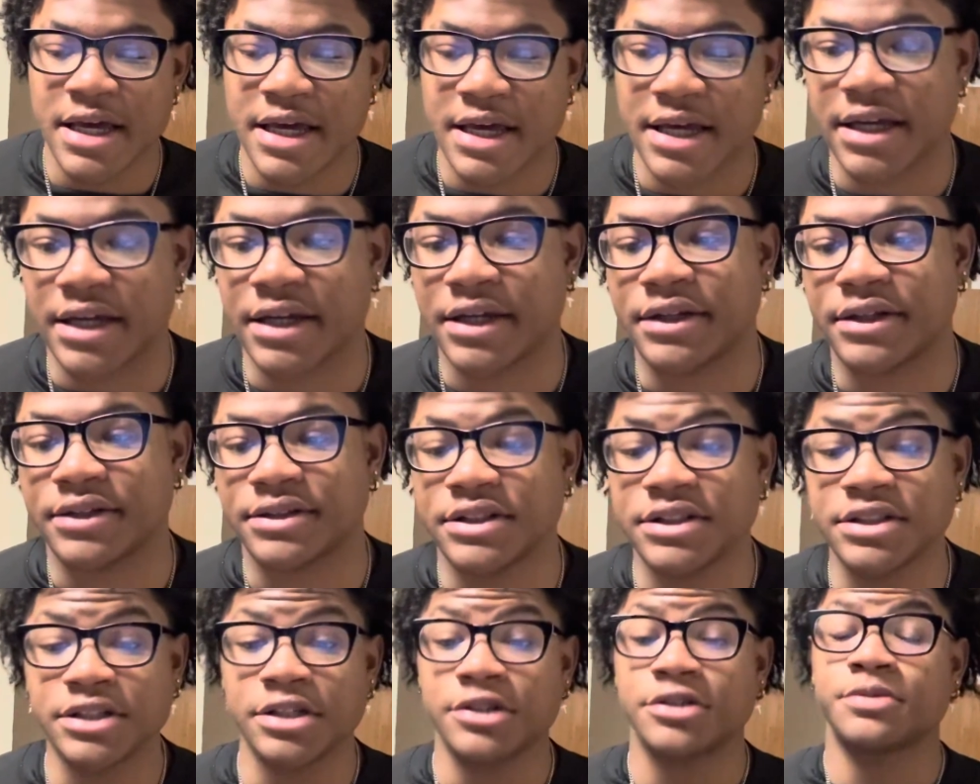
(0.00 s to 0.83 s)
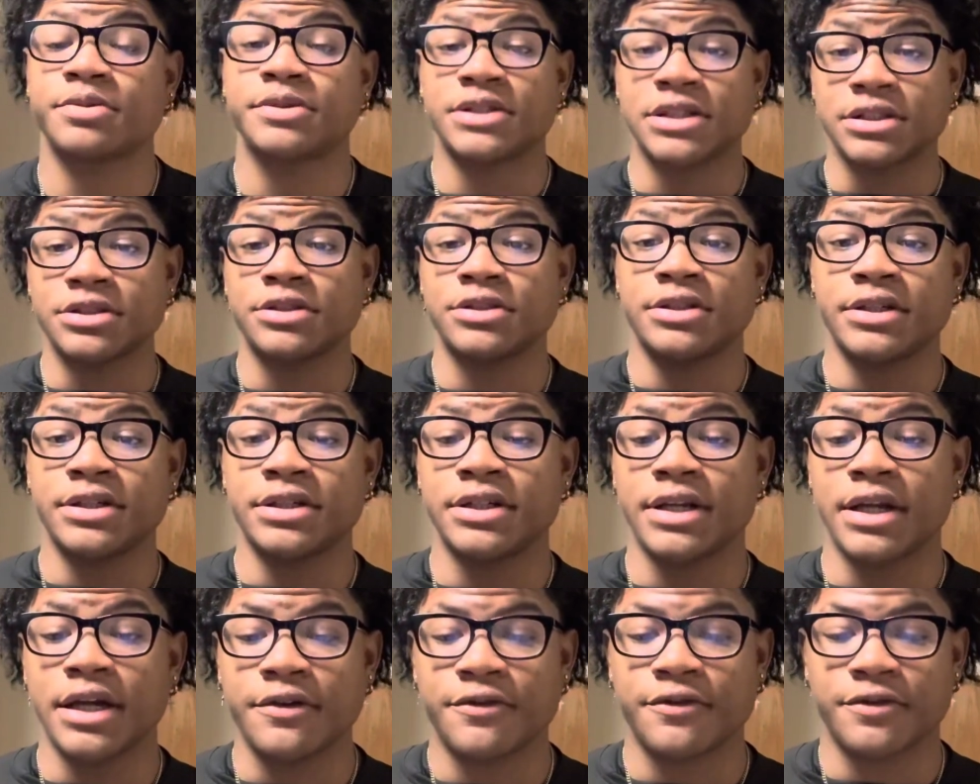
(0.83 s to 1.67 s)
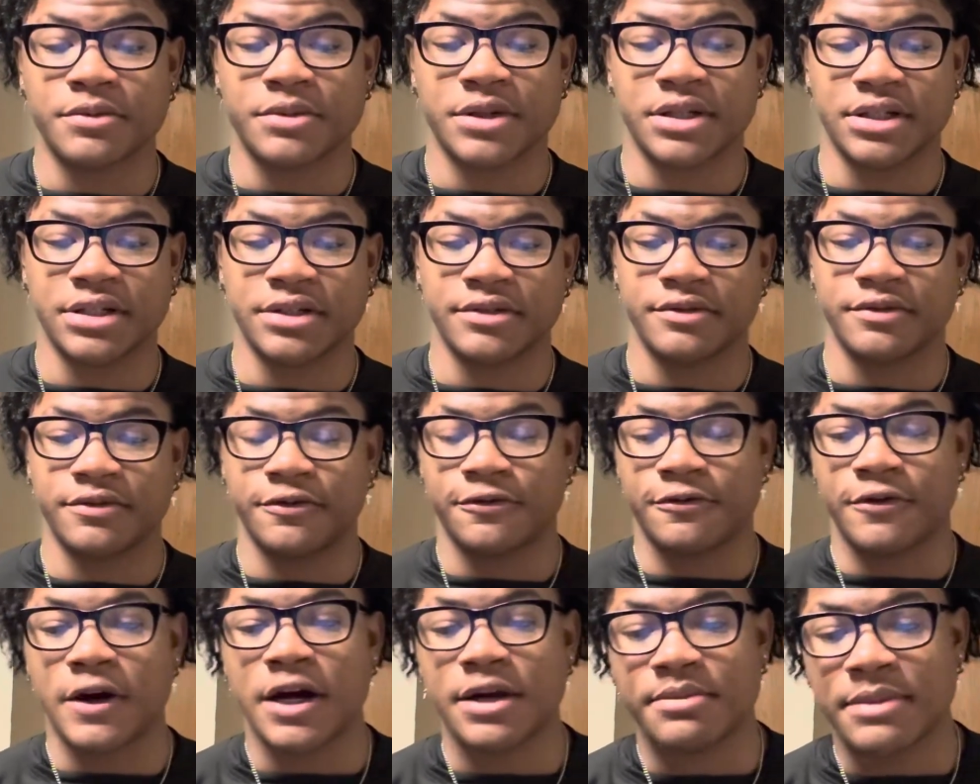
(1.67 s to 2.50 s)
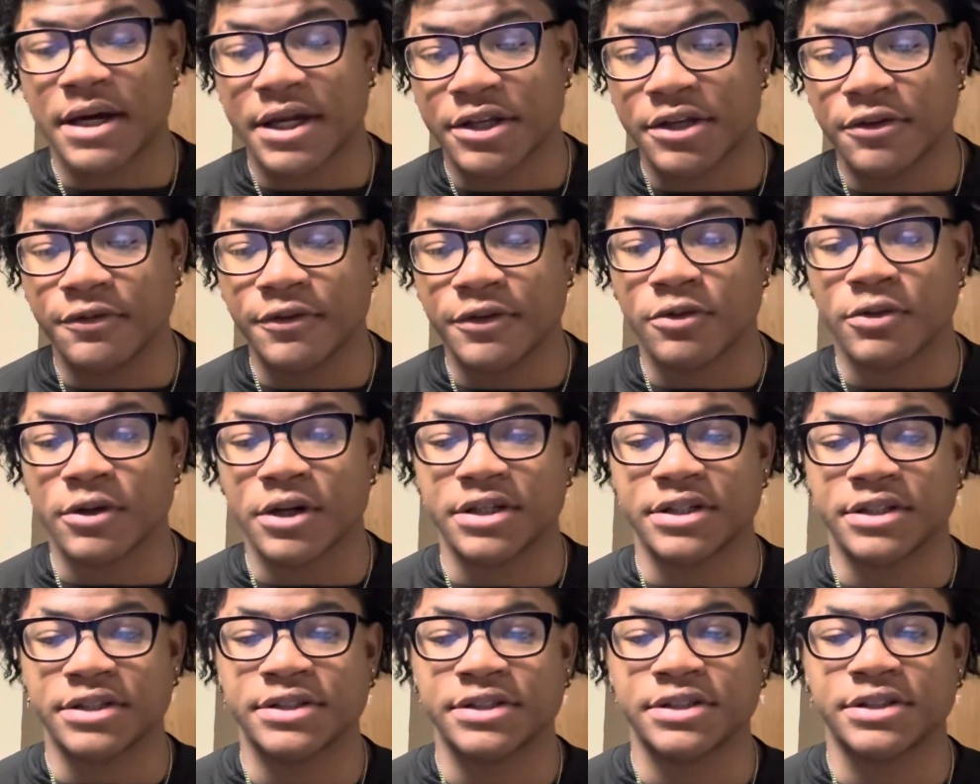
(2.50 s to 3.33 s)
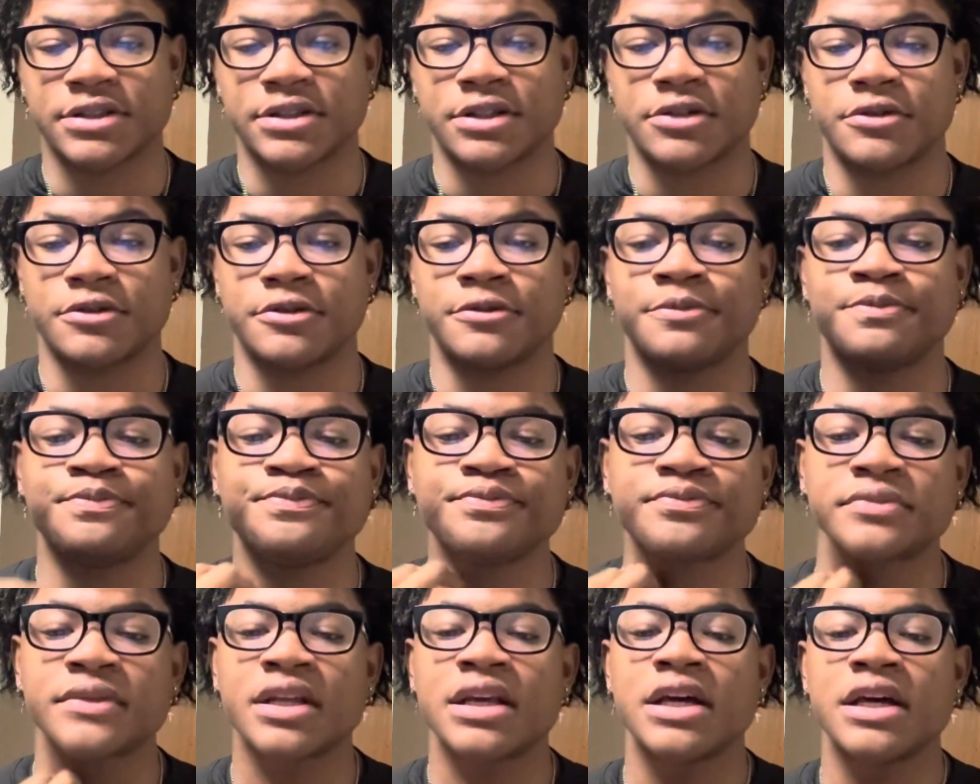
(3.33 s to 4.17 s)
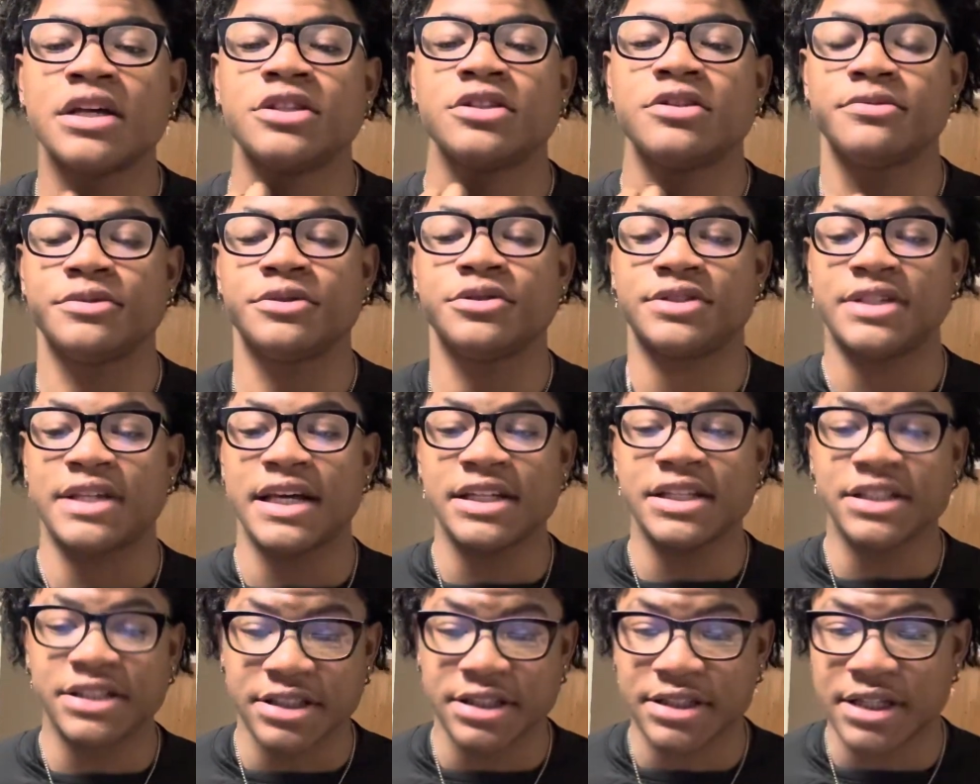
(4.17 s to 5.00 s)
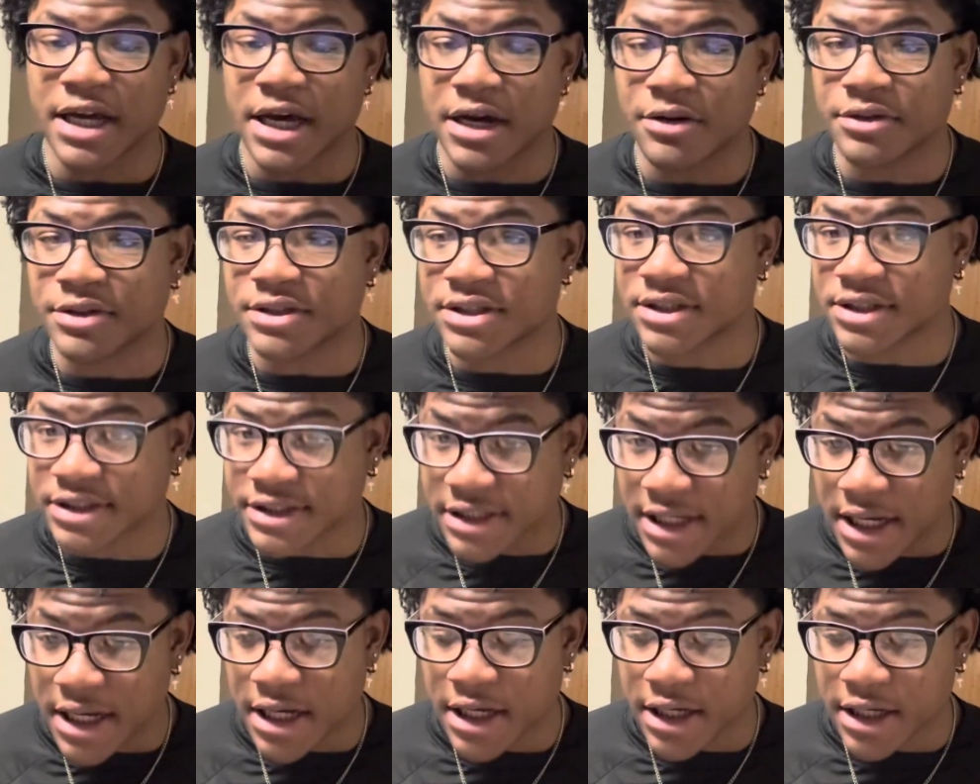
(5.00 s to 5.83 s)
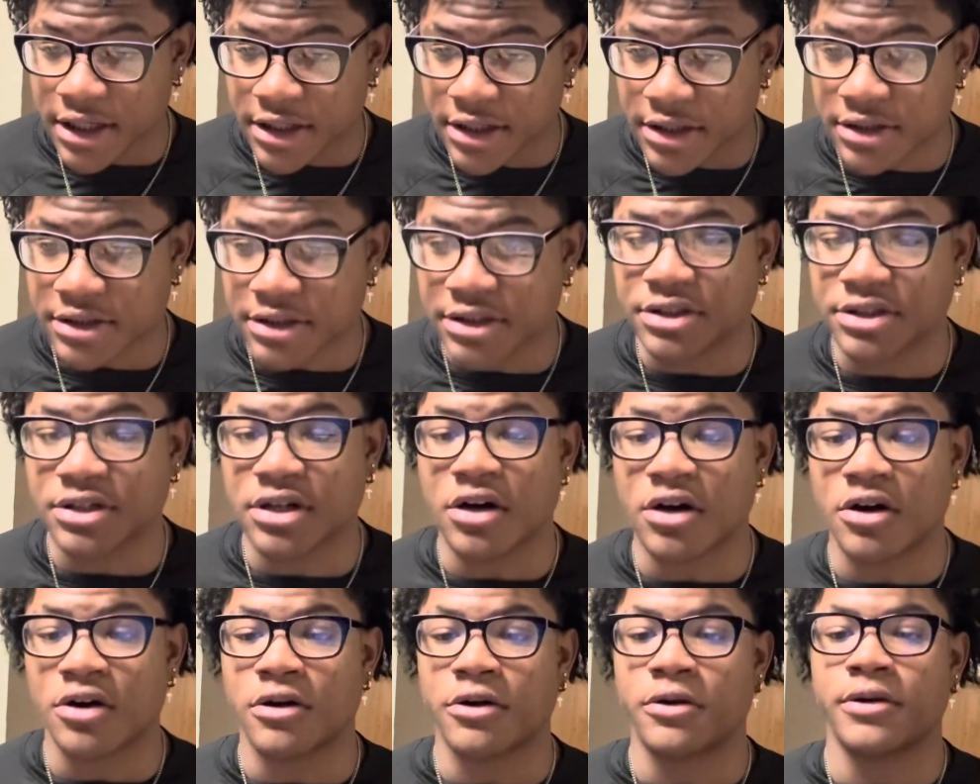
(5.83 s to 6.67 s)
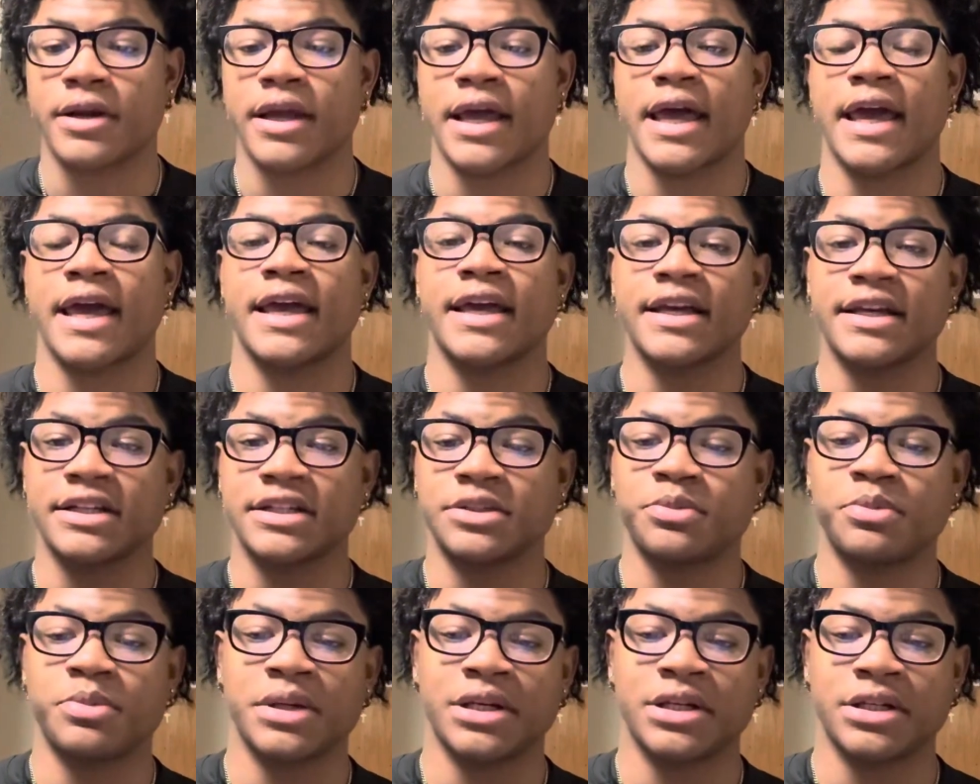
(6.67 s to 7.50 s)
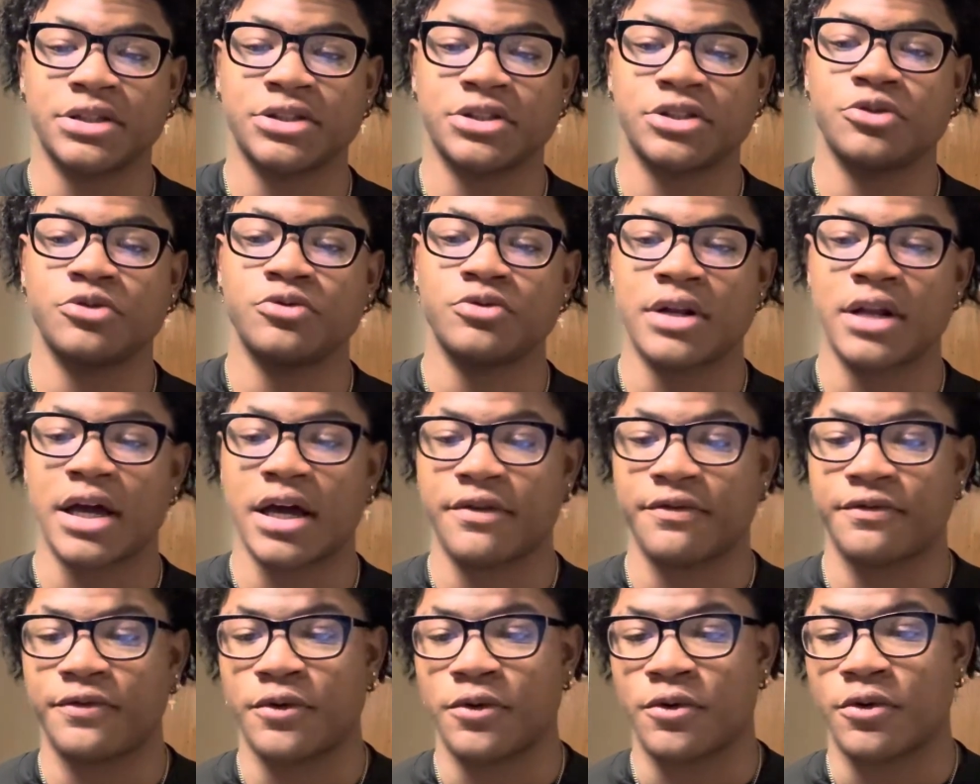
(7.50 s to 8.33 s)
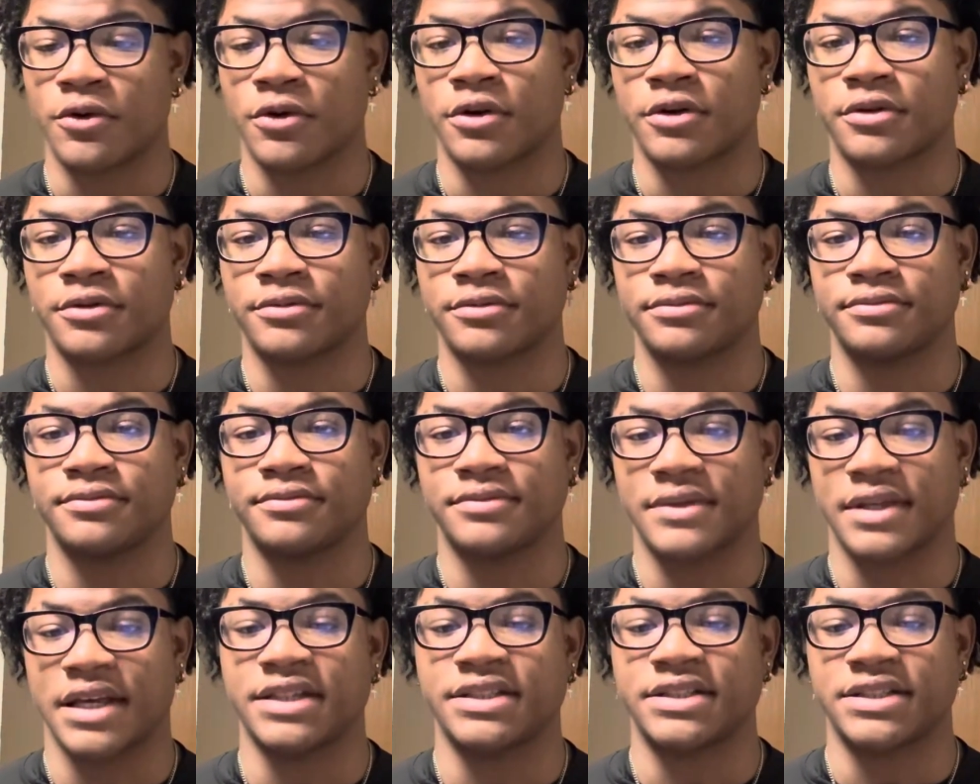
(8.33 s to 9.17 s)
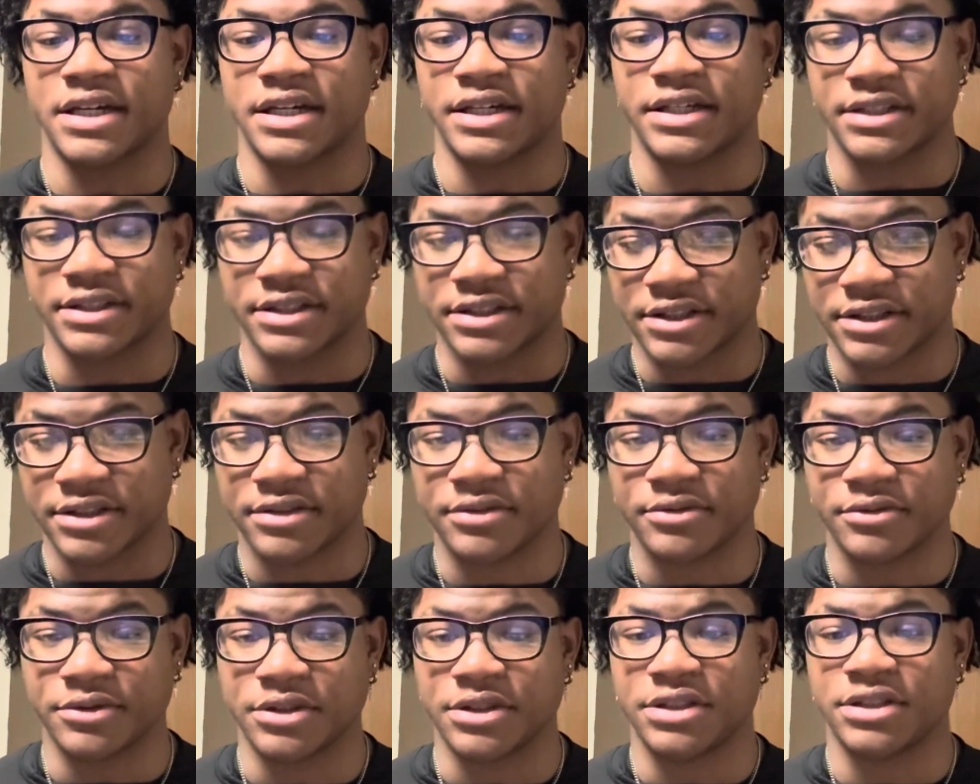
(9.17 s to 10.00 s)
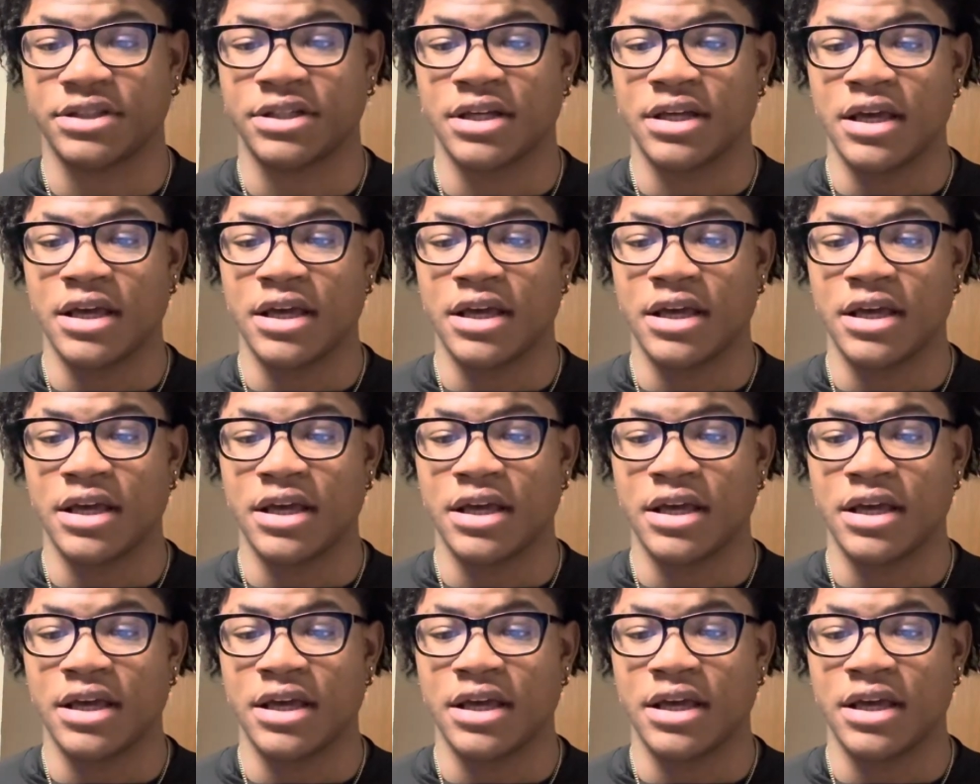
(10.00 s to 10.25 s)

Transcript: And this helps protect your DNA from getting fried by UV rays. So the mutation I was assigned is called ASP294HIS, which